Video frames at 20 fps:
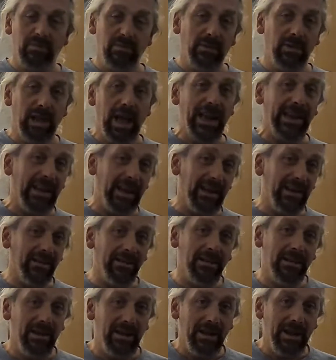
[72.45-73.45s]
lacking
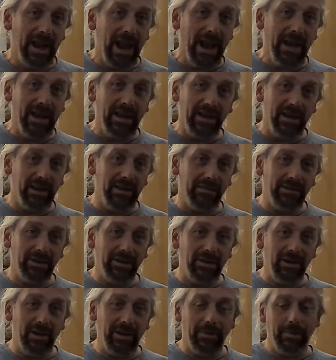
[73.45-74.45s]
any kind of
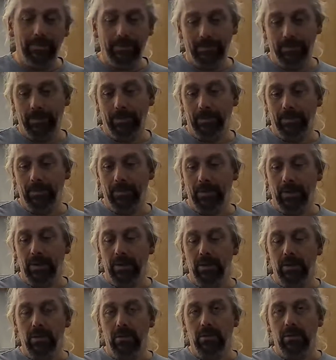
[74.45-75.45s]
design.
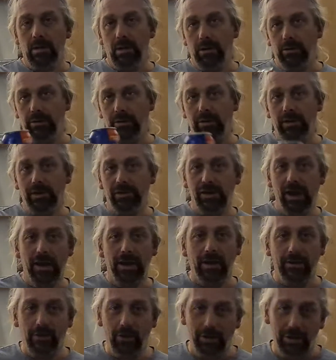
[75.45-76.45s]
Just going to
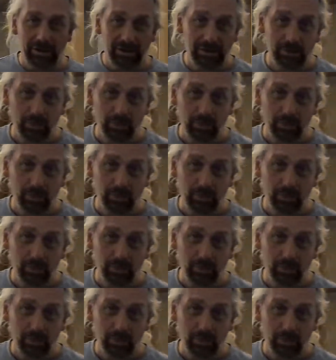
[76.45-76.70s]
check I've got this